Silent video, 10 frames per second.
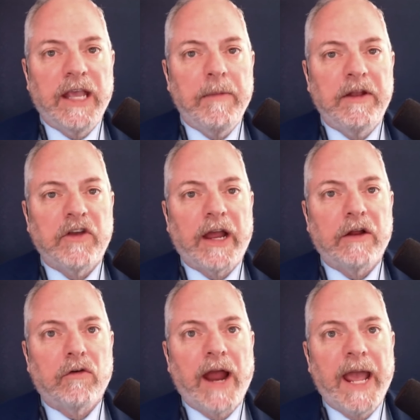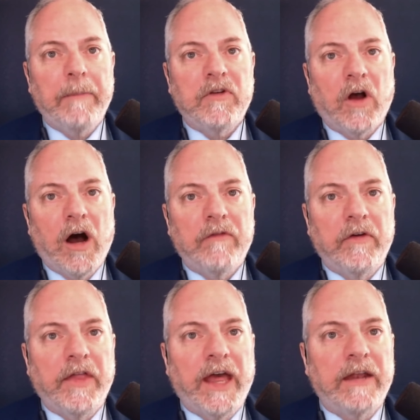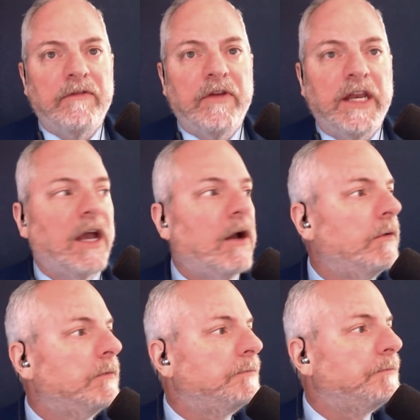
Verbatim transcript: image I grabbed off of that video,